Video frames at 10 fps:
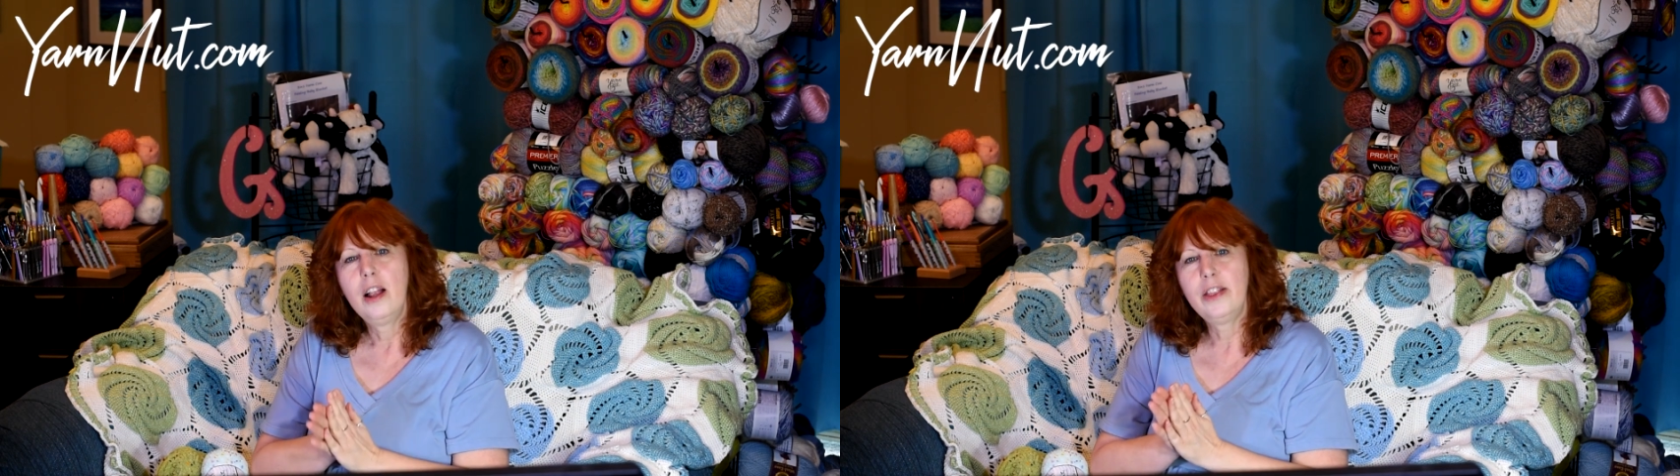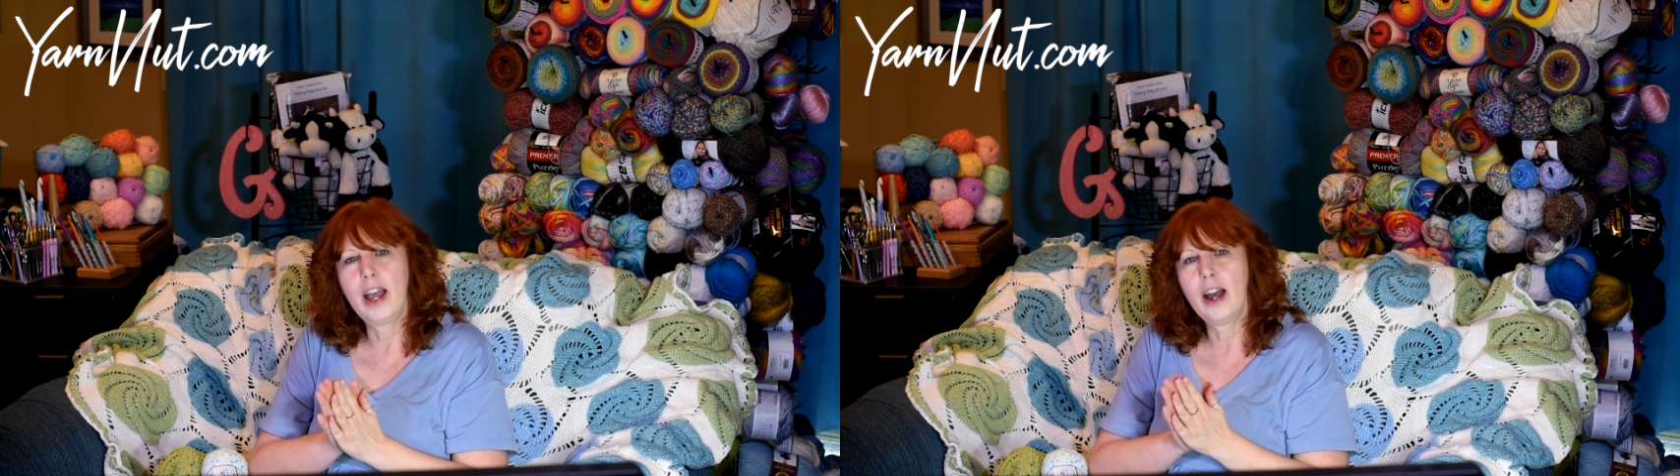
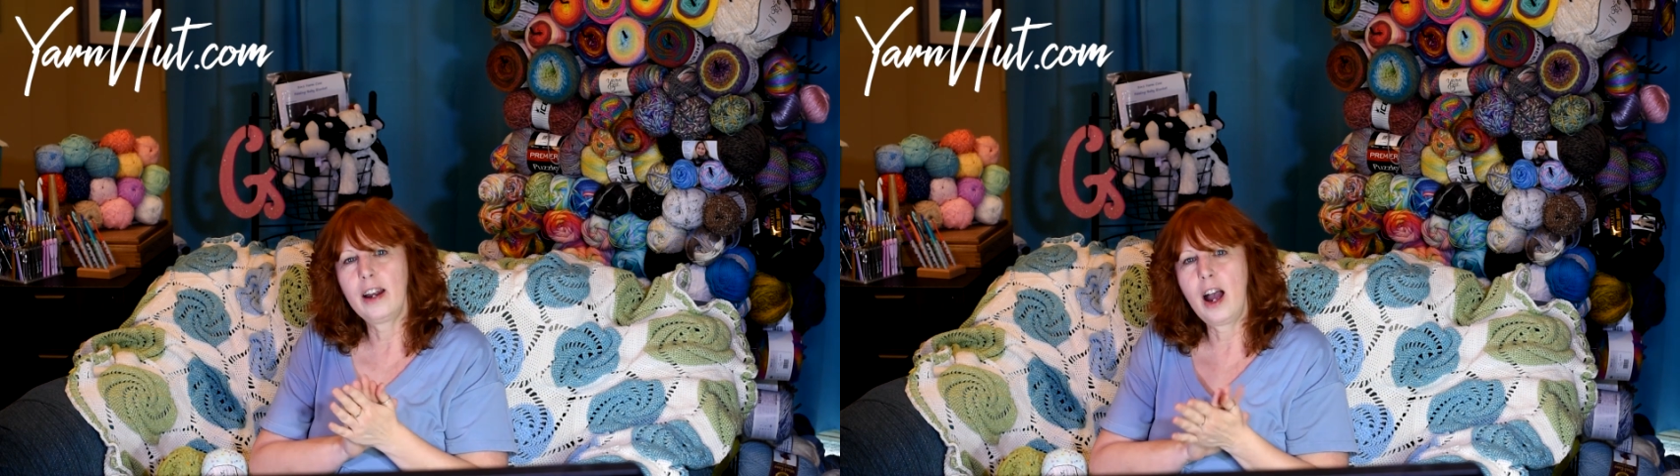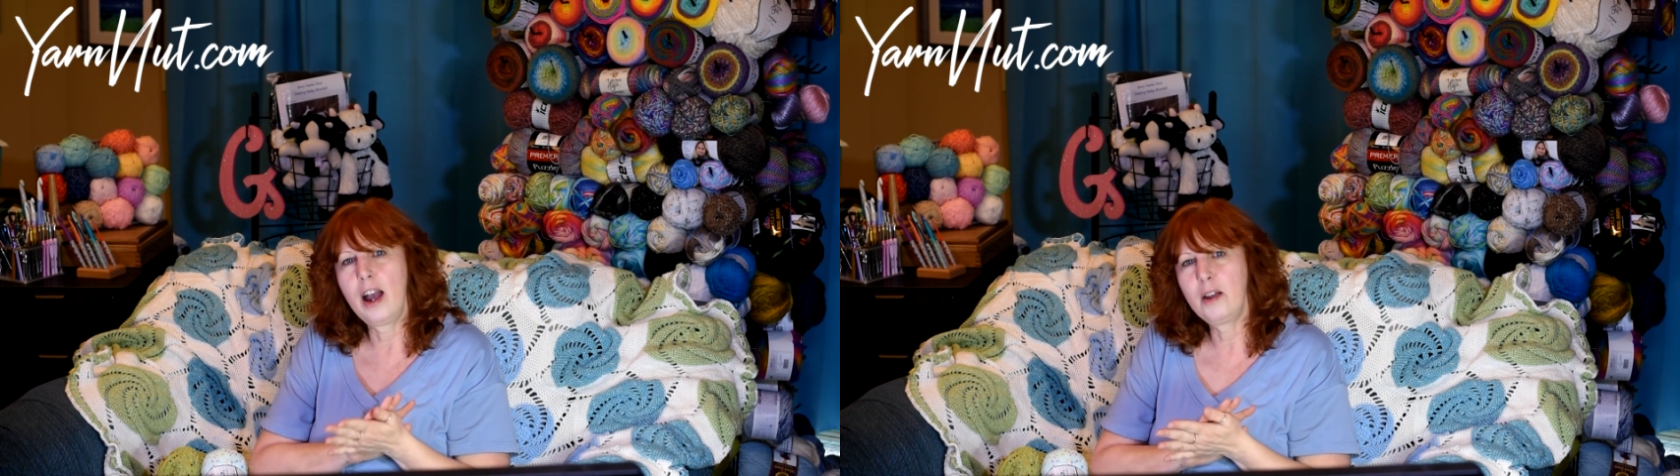
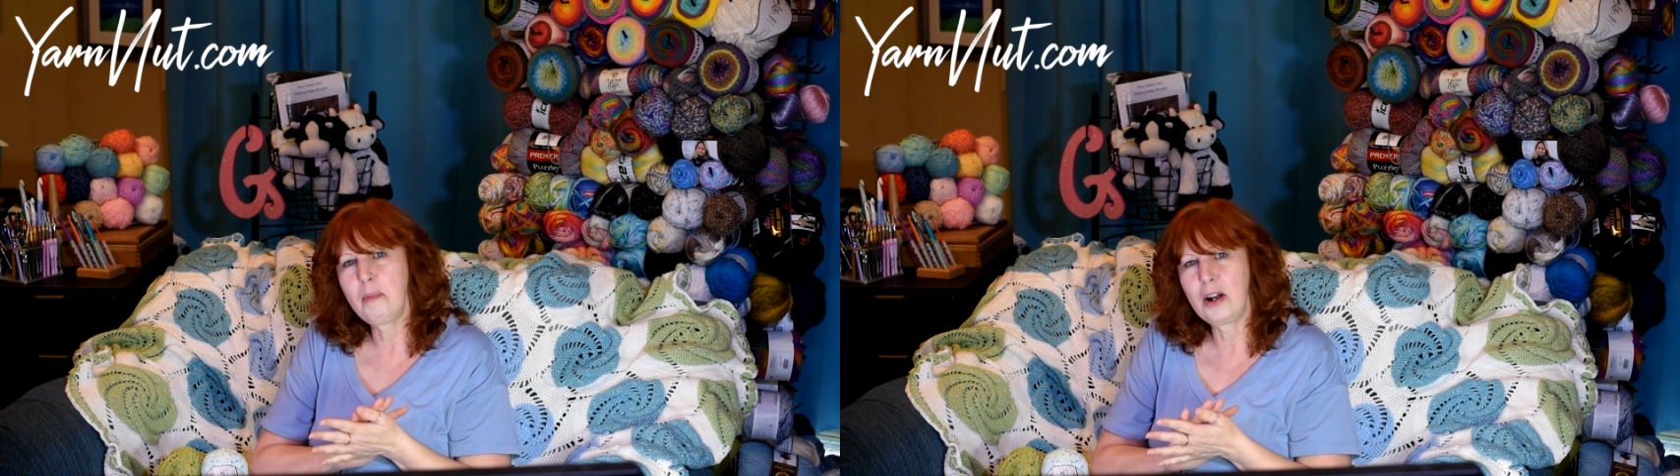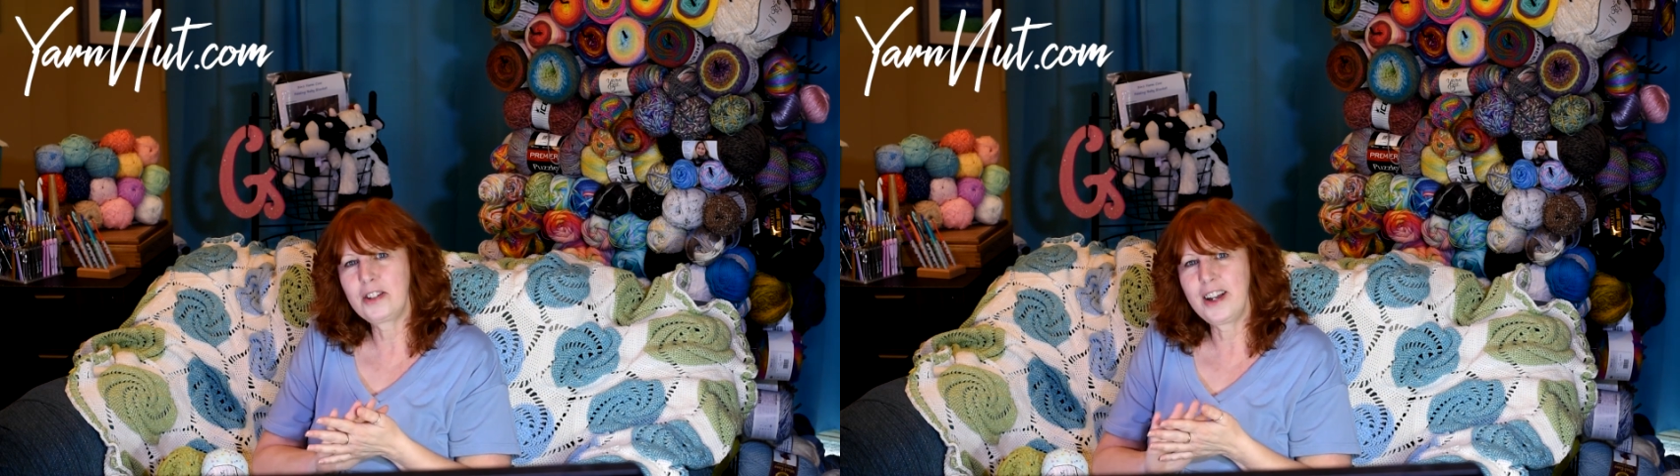that I
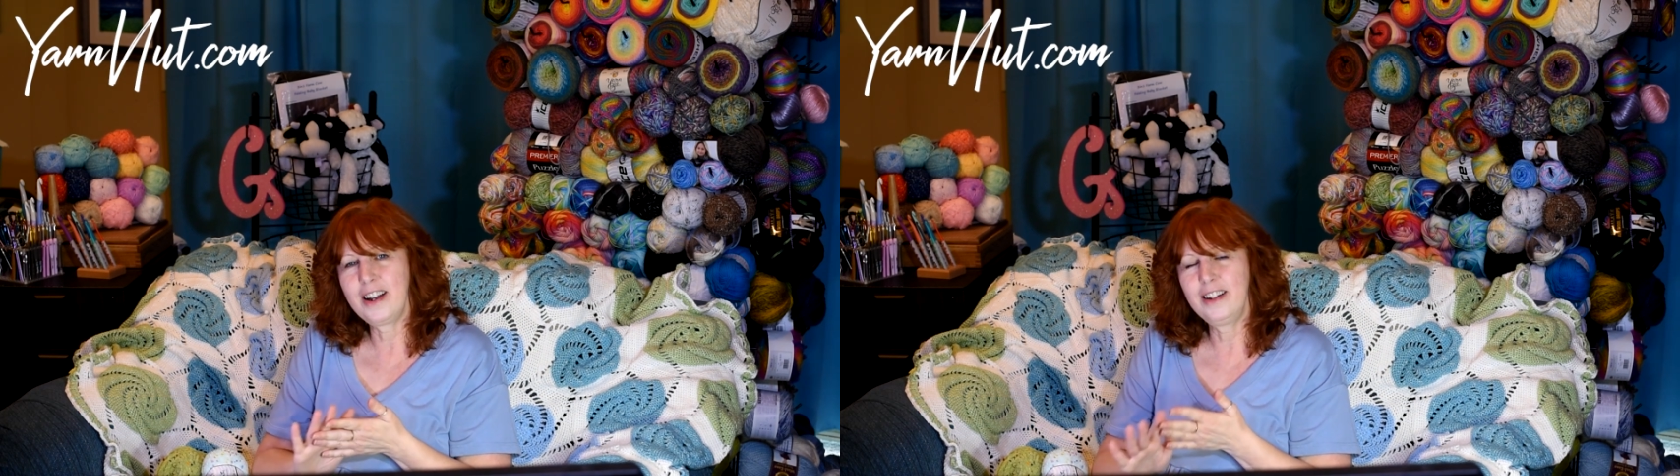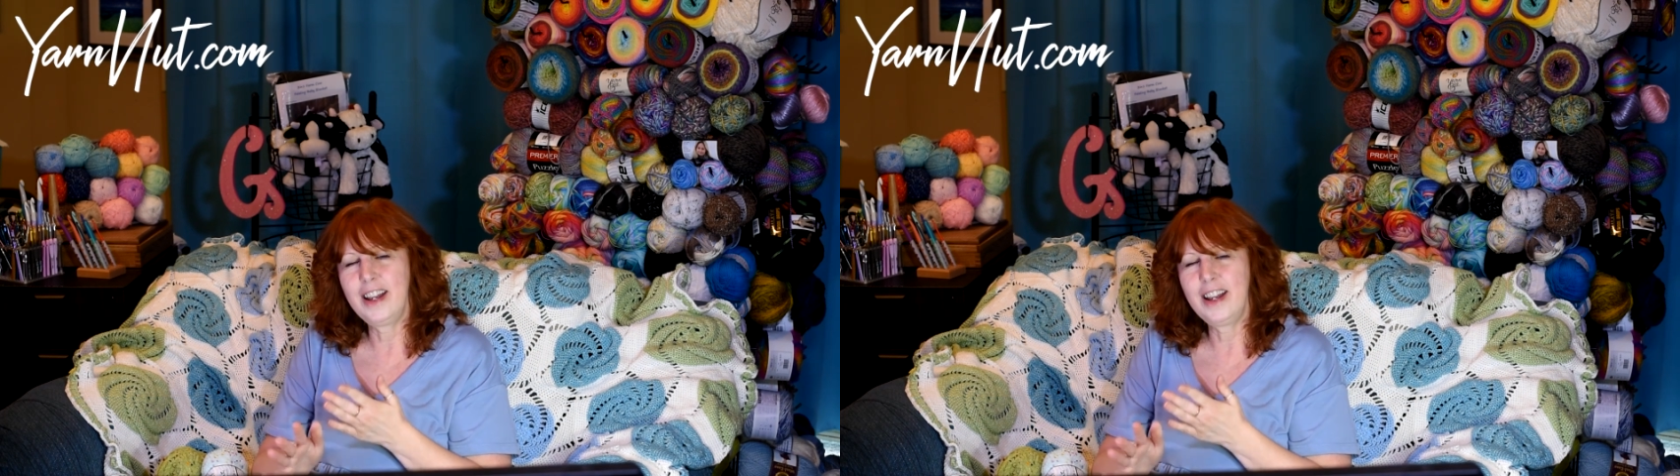embarked on,